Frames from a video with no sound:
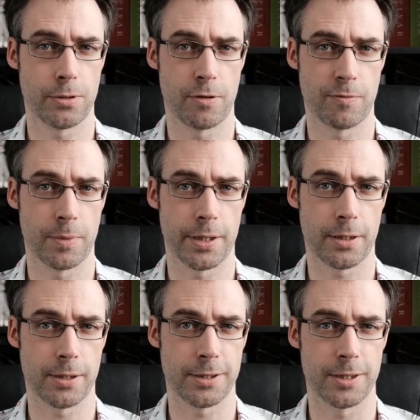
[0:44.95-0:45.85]
of my
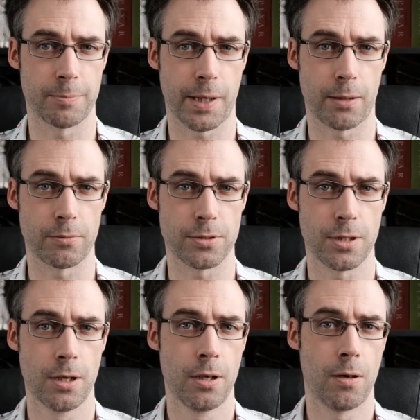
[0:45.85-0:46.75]
hard-earned pounds
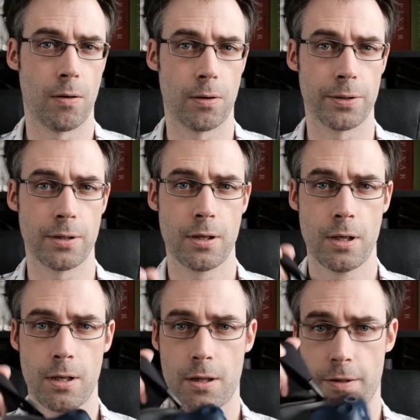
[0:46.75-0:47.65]
on
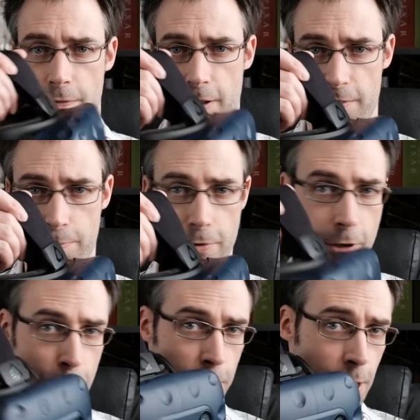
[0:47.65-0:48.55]
the Vive Pro.